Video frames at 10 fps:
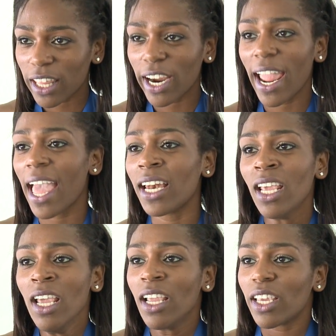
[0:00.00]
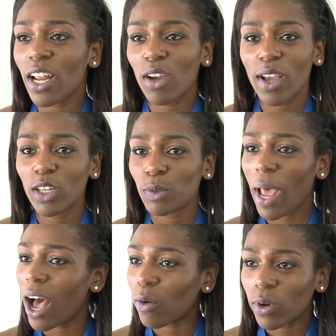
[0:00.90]
And, you know, Coach
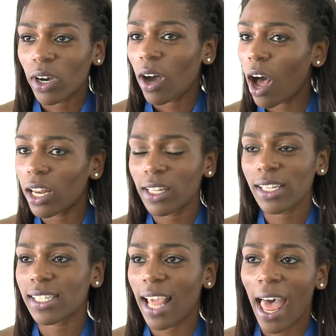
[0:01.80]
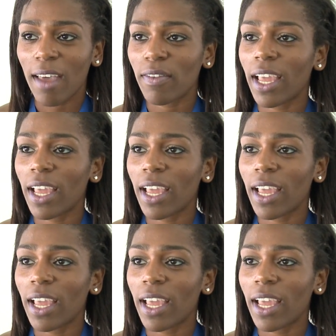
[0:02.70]
Powell, all of the staff,